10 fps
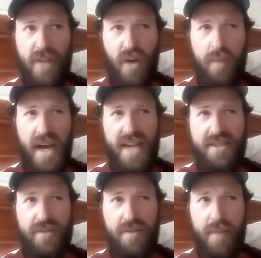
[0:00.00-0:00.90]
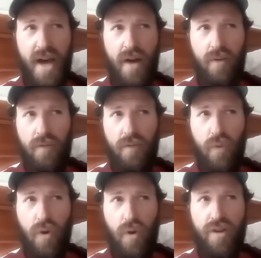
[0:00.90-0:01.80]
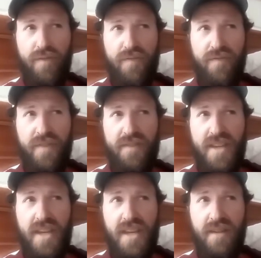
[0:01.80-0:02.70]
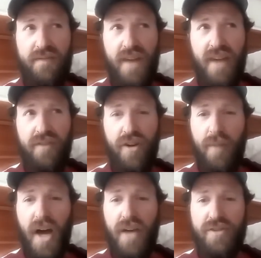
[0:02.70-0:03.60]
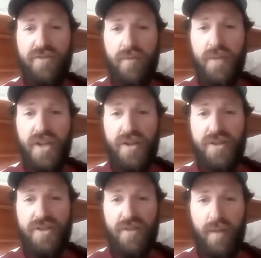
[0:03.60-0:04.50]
El Paso is about four hundred fifty to five hundred miles from here. So that'll